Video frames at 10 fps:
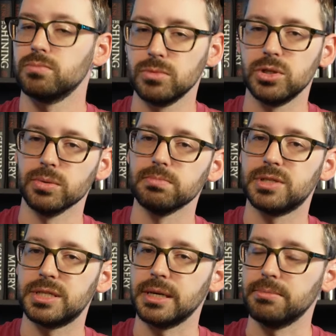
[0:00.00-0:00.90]
You'll
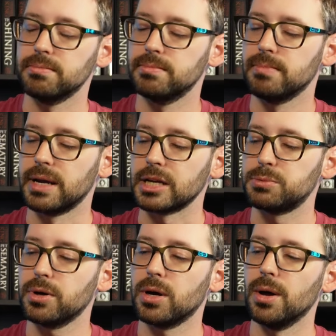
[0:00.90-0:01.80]
see my
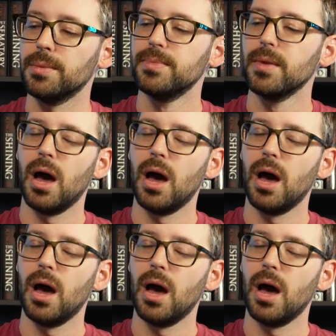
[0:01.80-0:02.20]
next book haul.